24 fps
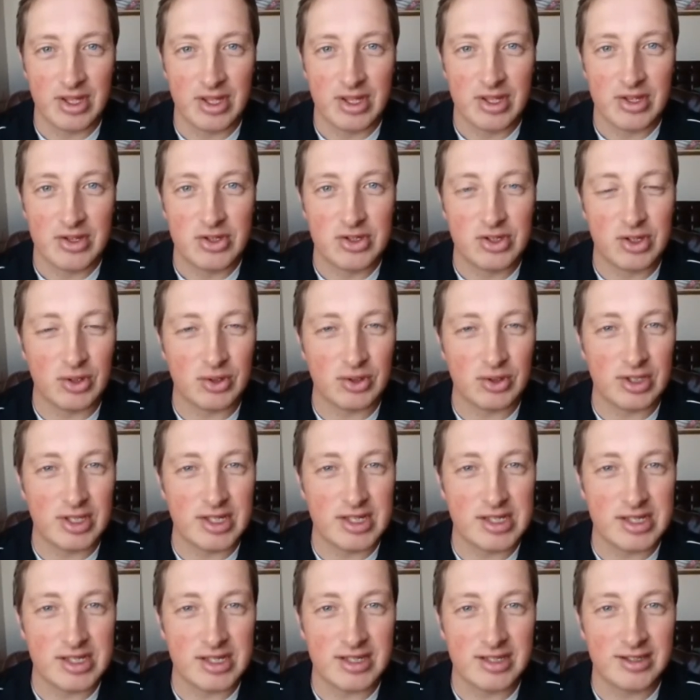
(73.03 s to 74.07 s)
Don't
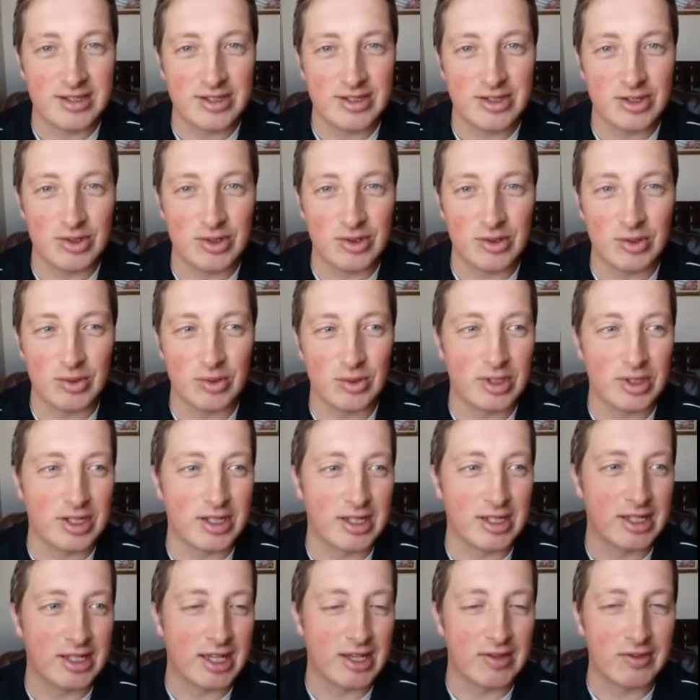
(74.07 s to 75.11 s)
listen to
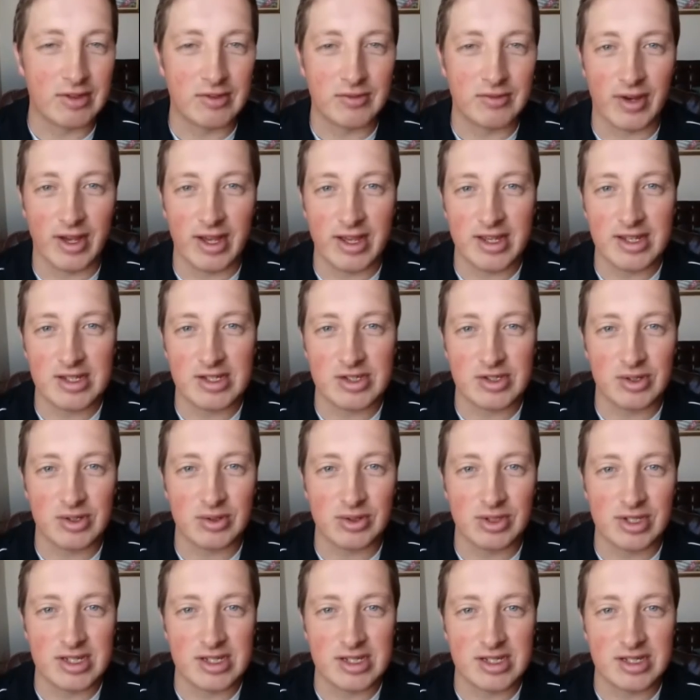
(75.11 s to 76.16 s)
give advice. Don't
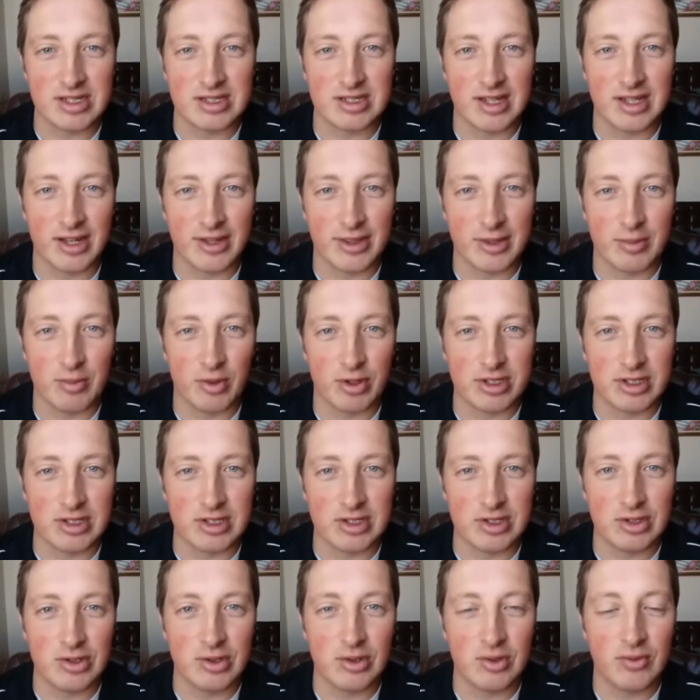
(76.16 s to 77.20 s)
listen to tell them what to
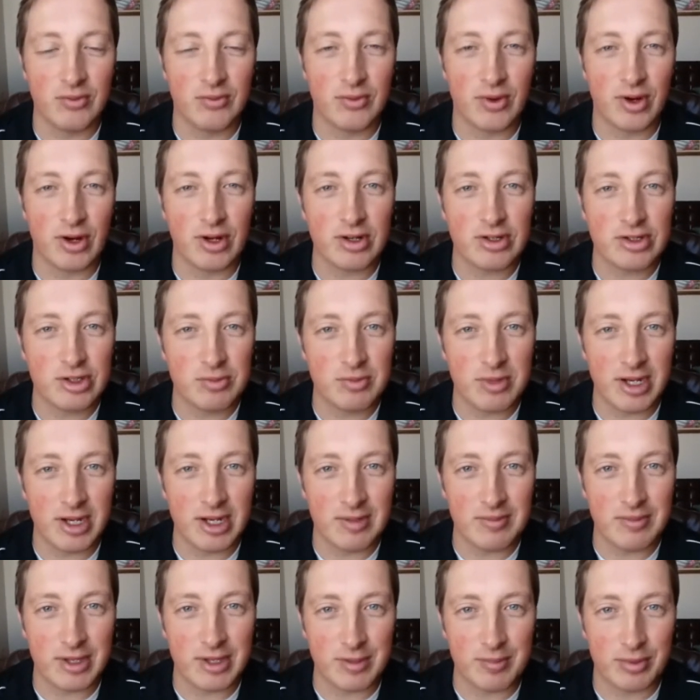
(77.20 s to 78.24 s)
do. Far too many
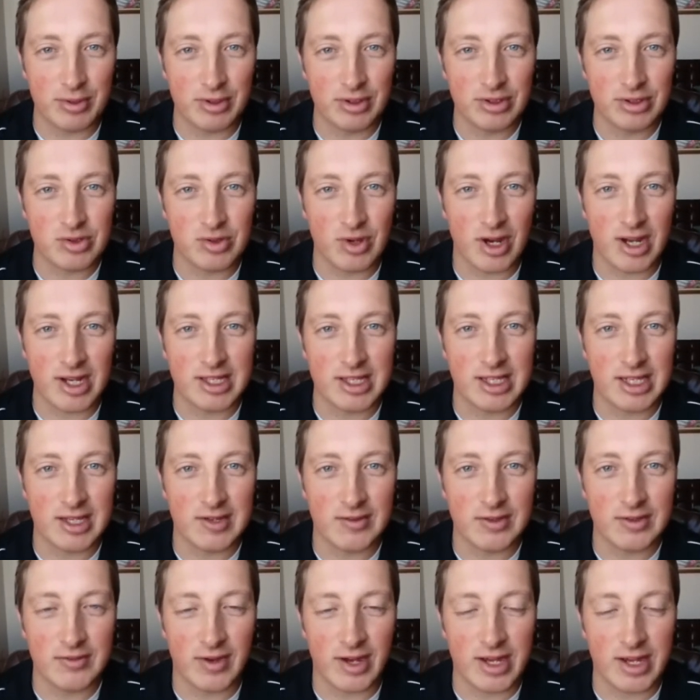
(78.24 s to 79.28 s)
people try to give
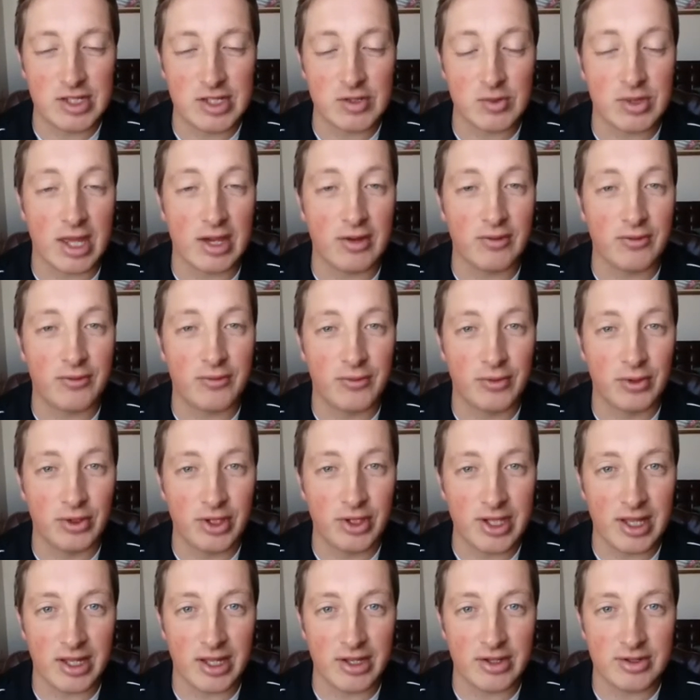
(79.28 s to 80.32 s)
advice without
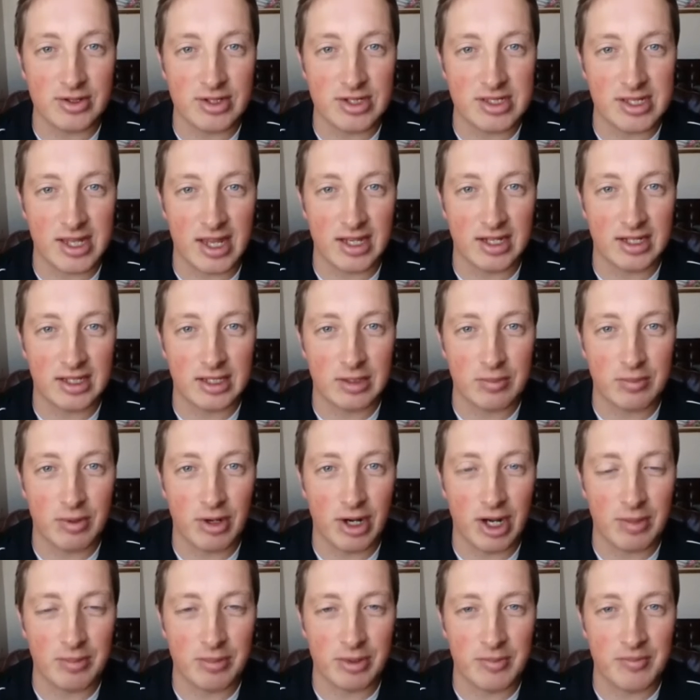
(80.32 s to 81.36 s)
fully understanding the
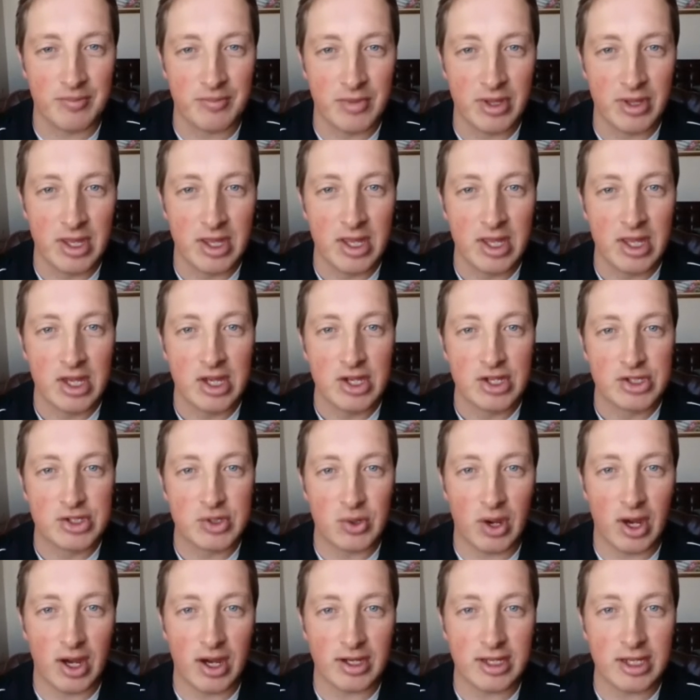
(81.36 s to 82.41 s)
problem. So
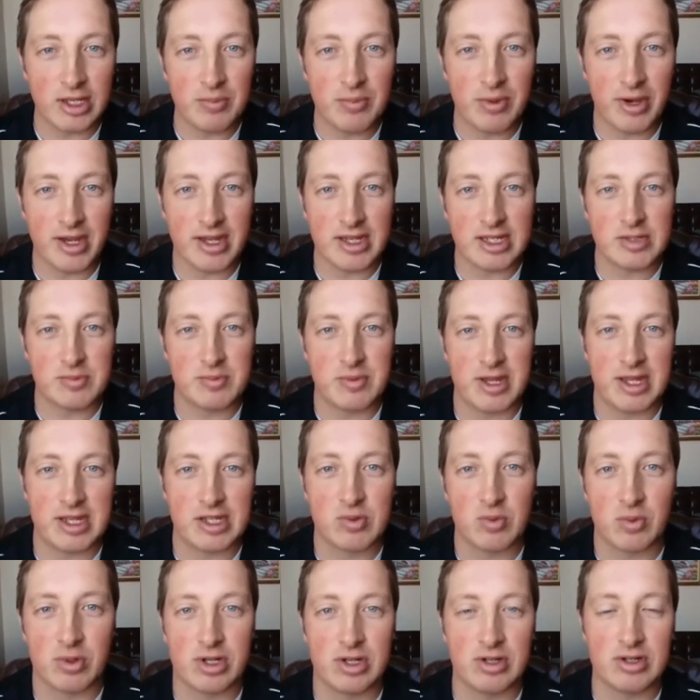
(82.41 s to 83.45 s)
occupy a space
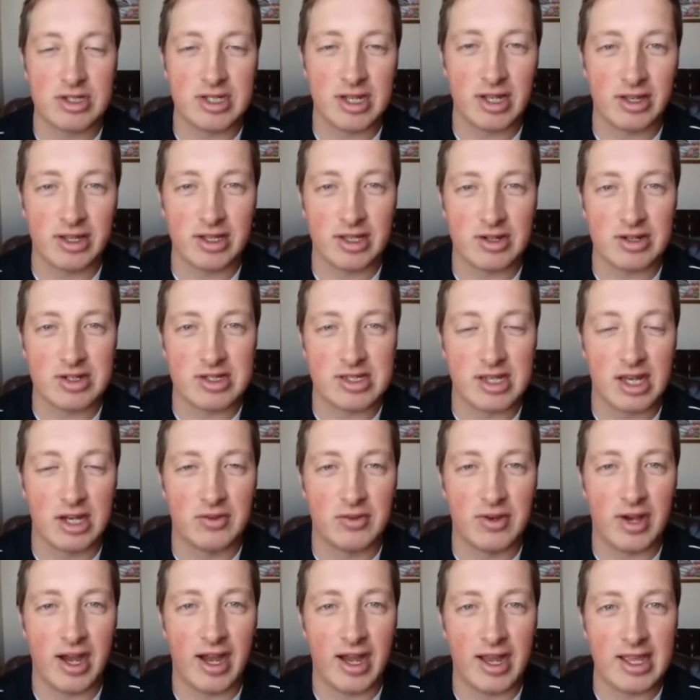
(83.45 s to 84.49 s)
where you're telling yourself,
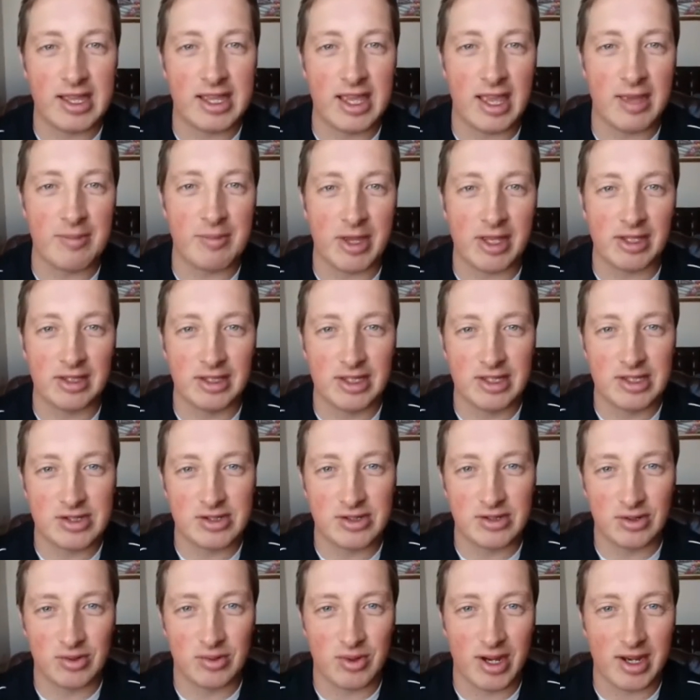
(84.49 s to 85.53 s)
I am a
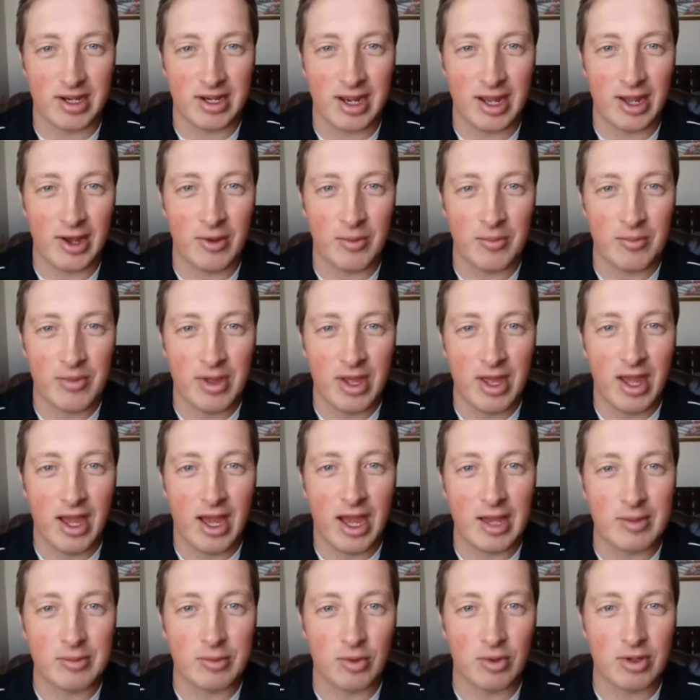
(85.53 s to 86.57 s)
listener right now.
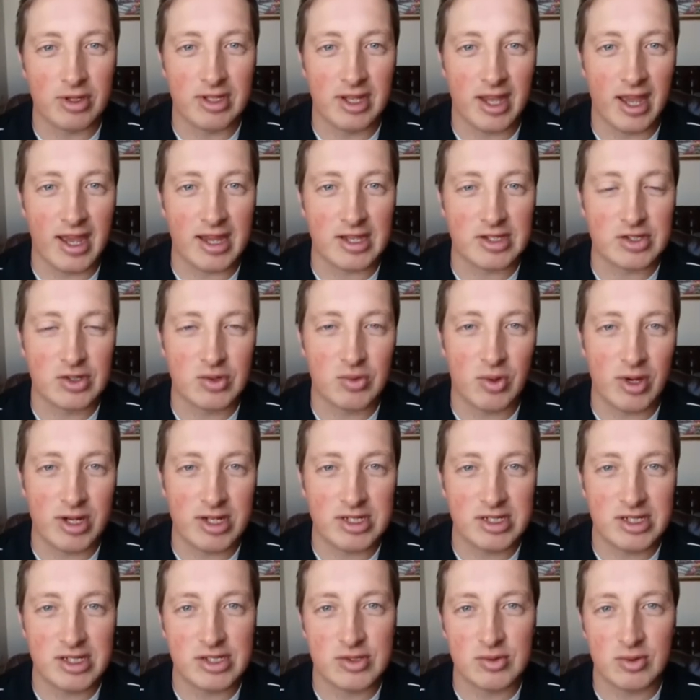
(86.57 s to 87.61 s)
I'm going to ask
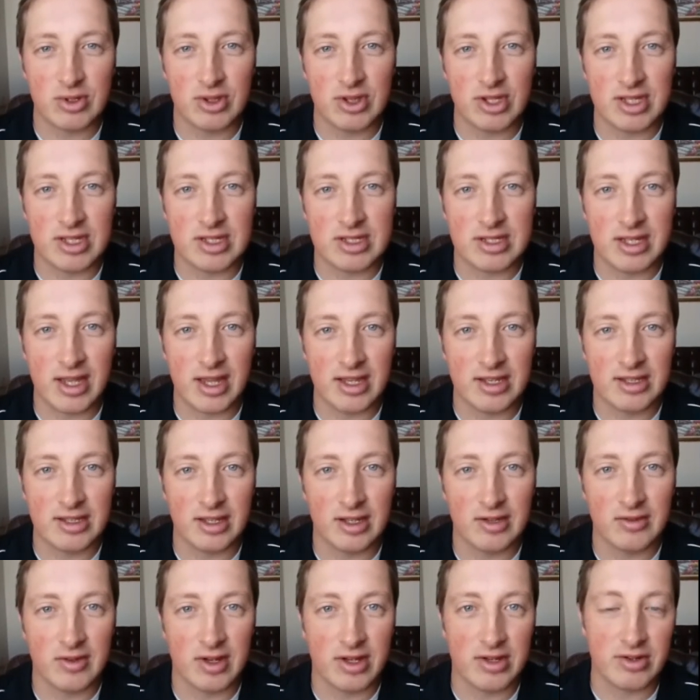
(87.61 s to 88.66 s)
questions with the intent
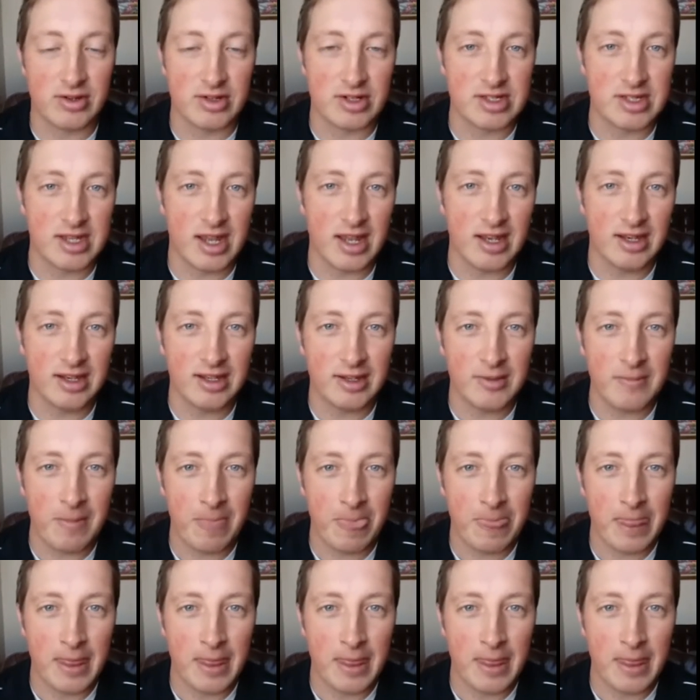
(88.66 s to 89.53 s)
of understanding.